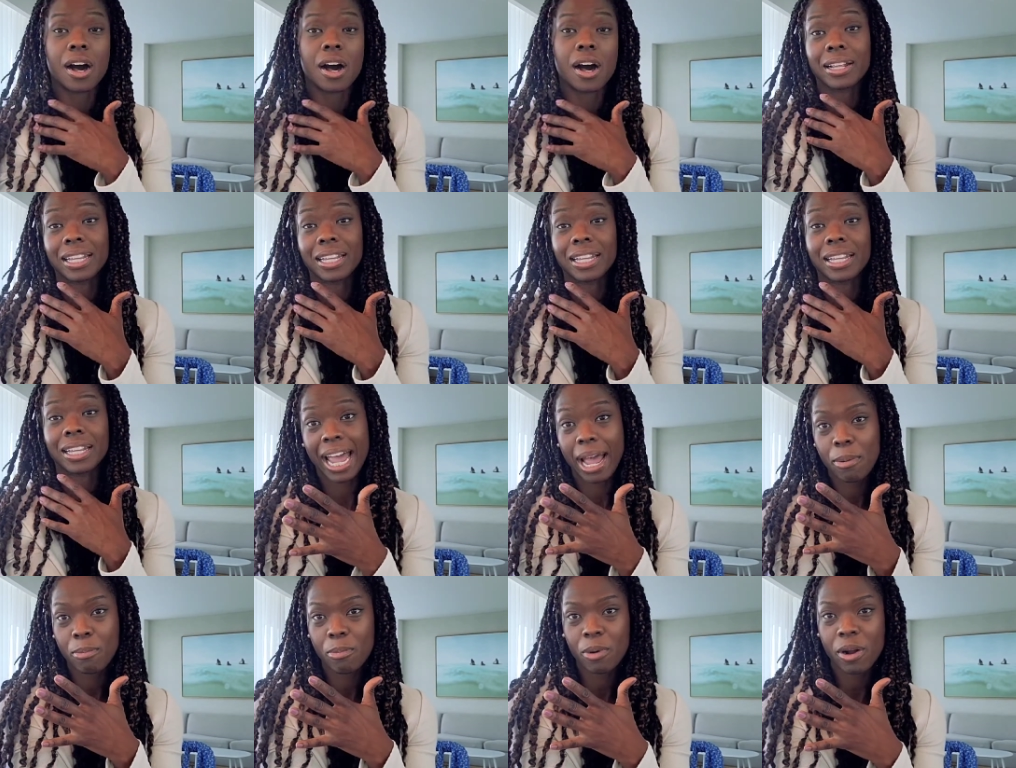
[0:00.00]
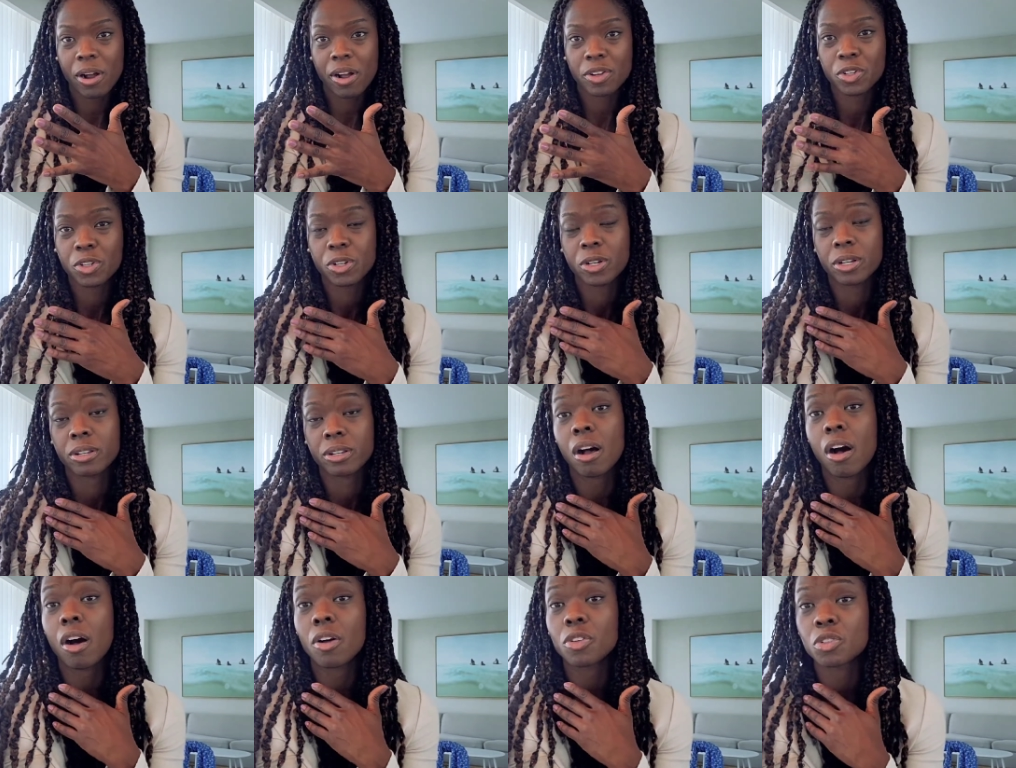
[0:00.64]
on camera. You
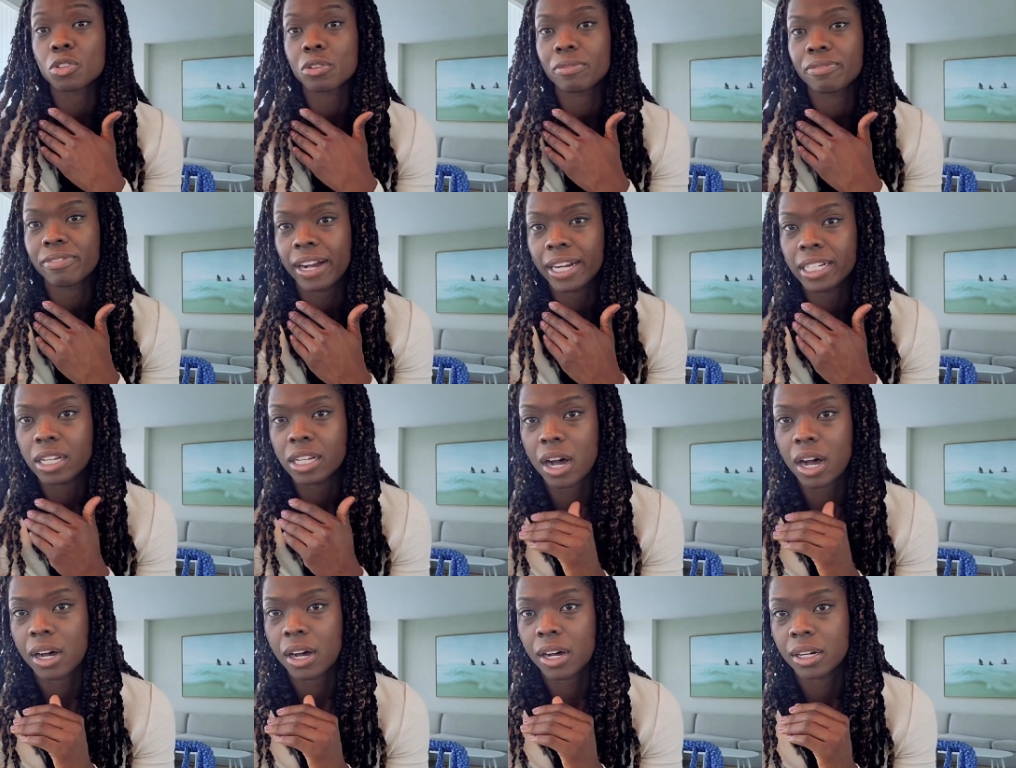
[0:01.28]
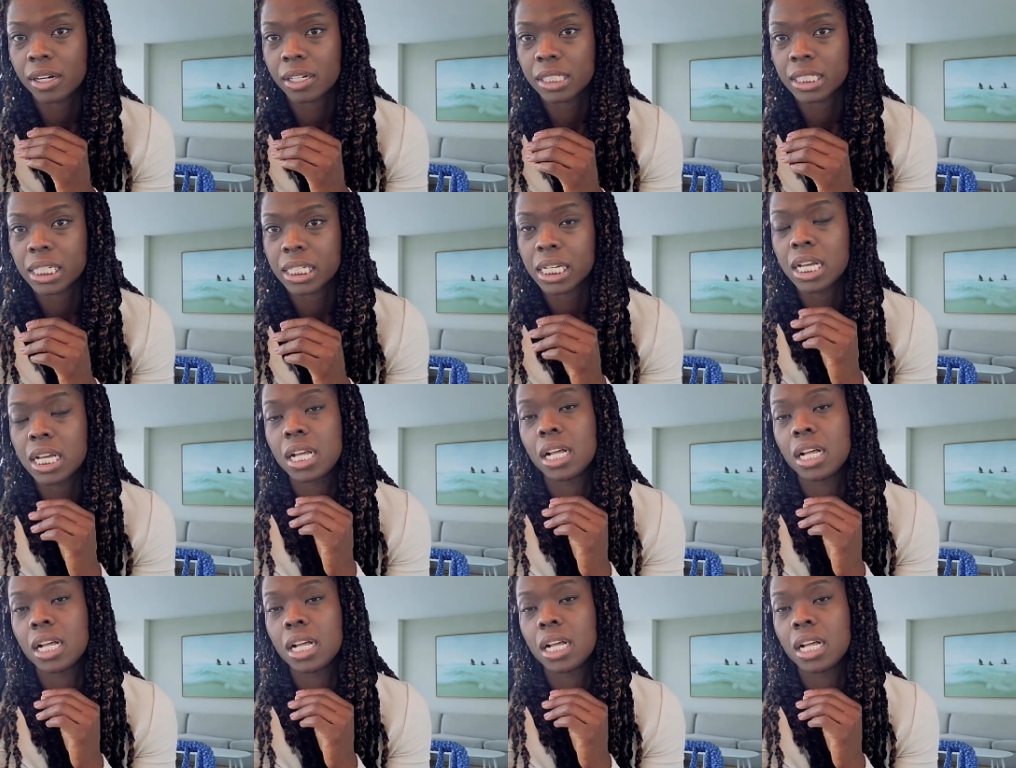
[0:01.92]
can also find on